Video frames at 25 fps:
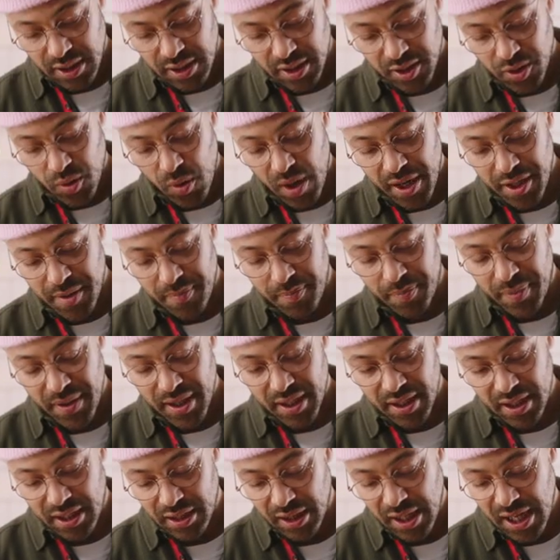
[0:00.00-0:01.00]
It's quite a
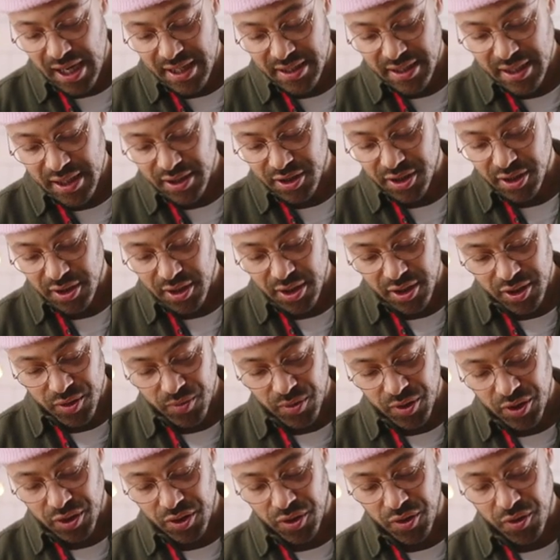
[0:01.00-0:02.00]
big glass actually, so
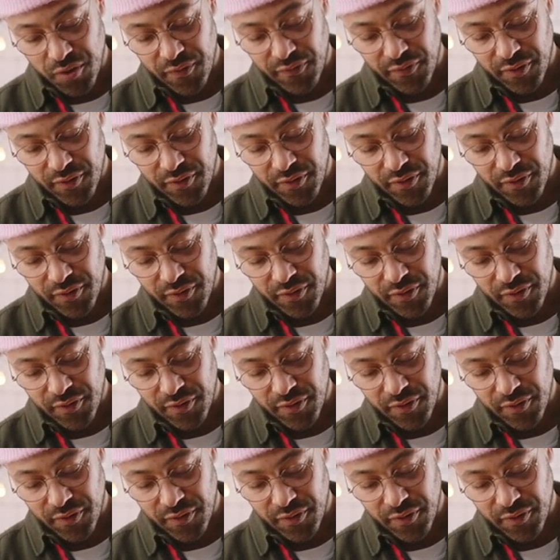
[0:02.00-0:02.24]
we're gonna go